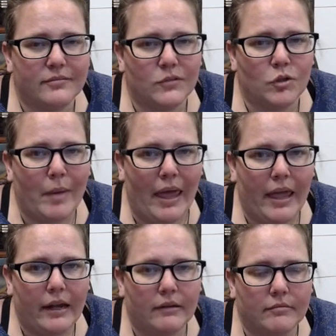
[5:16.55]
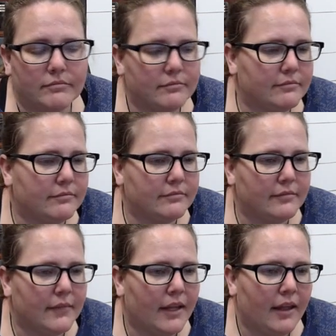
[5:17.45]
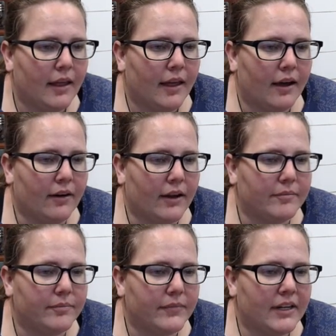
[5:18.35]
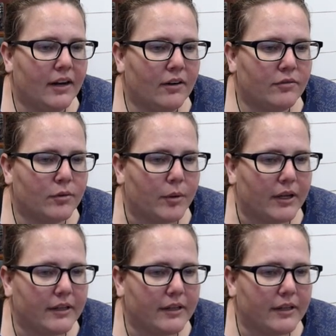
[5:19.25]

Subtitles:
Too bad. All right, the narrative rubric.